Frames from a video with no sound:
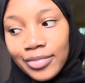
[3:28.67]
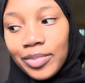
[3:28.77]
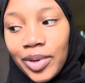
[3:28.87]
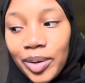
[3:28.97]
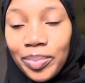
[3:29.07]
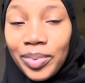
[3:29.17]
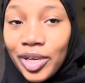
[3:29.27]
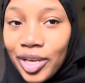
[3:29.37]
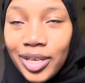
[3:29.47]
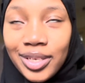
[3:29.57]
But
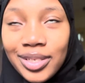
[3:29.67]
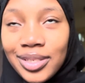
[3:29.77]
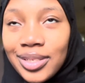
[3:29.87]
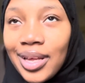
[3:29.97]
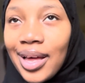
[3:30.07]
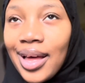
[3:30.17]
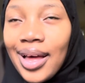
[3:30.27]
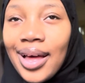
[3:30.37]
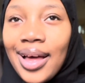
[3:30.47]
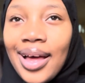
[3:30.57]
because
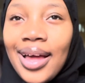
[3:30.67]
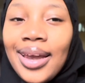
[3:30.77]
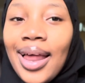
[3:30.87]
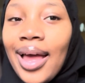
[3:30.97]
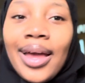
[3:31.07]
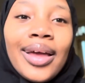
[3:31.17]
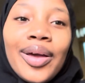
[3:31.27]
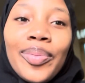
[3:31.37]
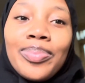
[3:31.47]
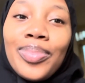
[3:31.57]
I like
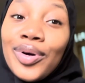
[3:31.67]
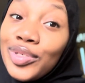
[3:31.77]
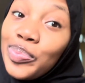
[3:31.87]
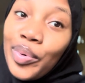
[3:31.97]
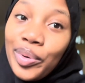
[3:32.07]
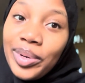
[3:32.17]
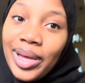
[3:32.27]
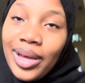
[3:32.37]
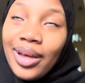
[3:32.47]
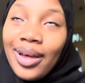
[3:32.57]

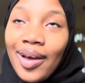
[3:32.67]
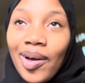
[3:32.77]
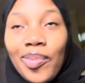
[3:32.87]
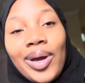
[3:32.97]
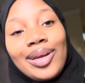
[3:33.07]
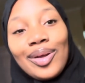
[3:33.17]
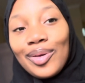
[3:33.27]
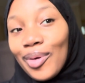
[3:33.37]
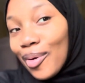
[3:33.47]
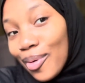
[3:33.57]
postponing, I might not
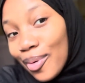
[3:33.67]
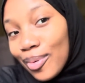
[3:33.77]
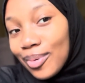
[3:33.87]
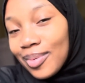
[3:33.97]
go.